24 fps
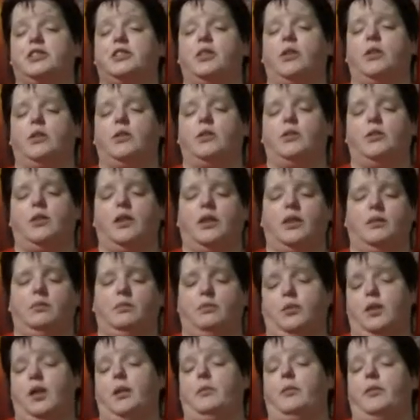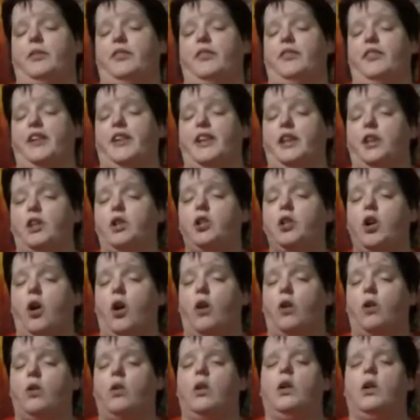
so I would think not.